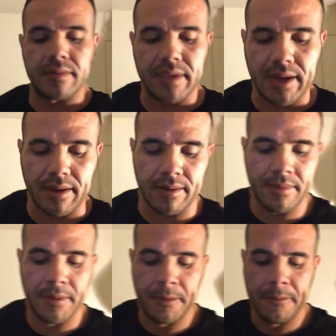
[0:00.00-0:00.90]
there.
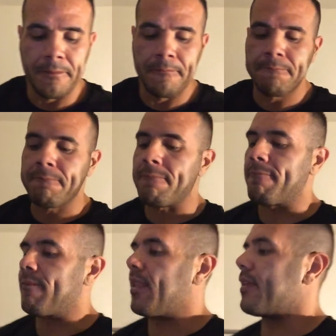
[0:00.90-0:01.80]

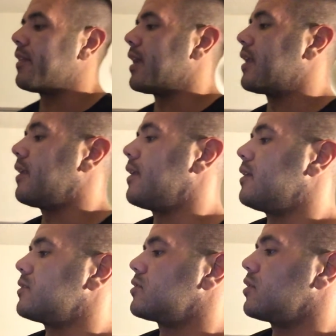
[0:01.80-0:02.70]
And then I'd
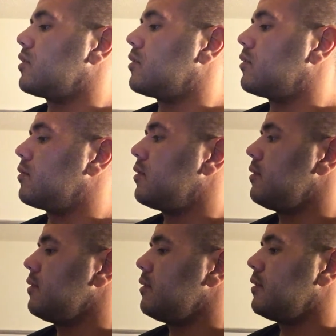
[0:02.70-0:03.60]
also
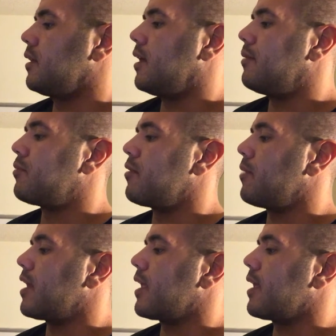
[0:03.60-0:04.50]
print
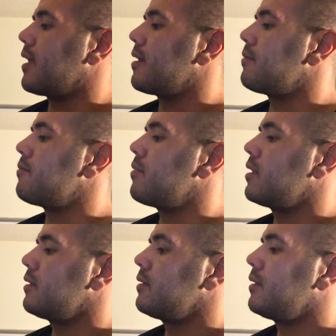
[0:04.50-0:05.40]
my name,
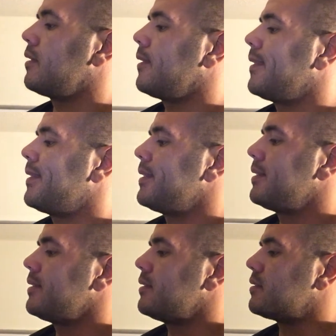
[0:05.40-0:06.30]

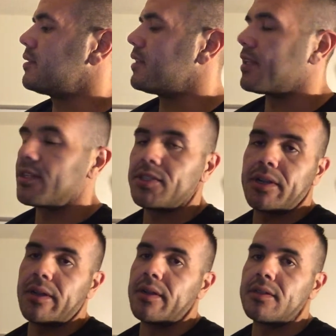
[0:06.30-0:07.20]

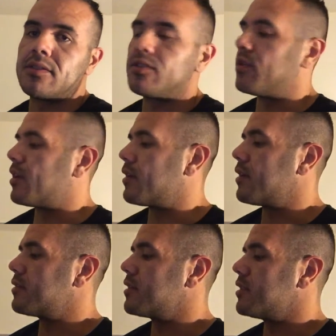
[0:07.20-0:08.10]
signature, student
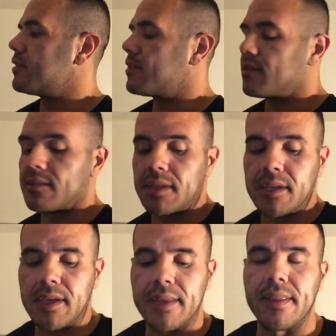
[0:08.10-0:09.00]
nurse,
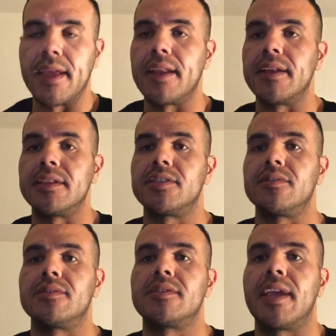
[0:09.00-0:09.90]
CGCC, and then
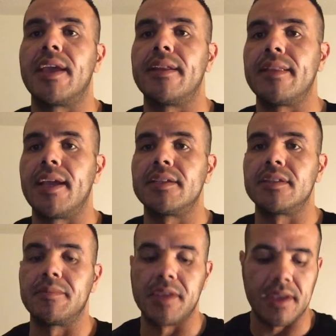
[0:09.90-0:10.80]
initials, and that
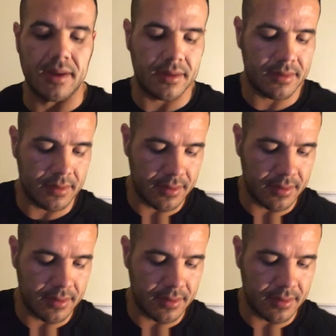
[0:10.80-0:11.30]
should be it.